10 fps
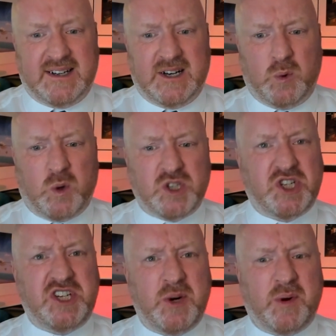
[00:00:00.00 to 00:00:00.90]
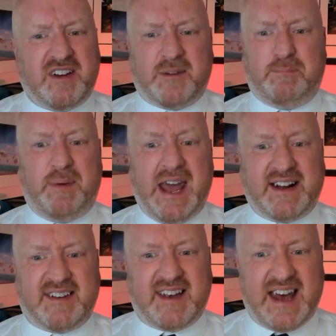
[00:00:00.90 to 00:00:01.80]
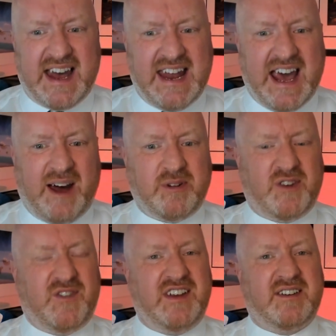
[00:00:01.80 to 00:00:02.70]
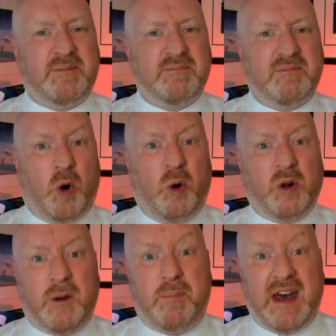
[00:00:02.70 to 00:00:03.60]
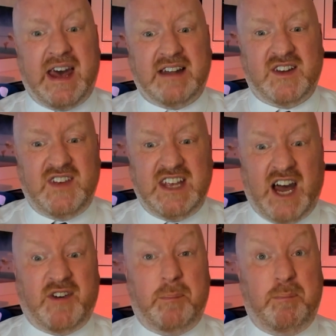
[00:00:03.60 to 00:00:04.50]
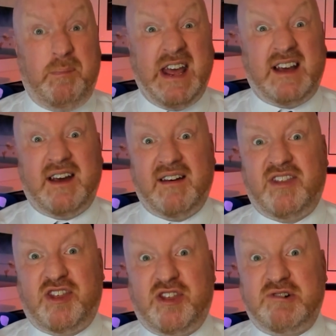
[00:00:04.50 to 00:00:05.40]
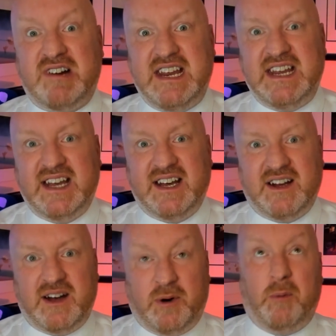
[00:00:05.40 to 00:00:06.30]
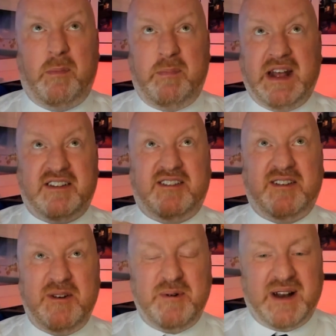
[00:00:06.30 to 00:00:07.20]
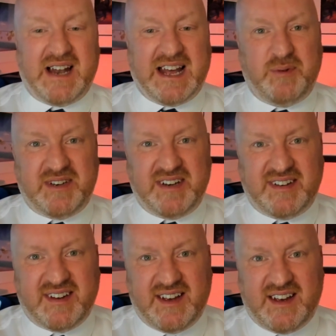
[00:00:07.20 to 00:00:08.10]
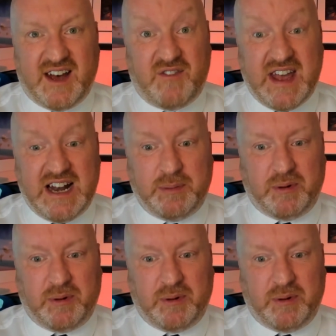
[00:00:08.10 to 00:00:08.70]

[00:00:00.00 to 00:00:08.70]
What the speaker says: What should you expect? And how does this all compare to the other big three or big two languages available?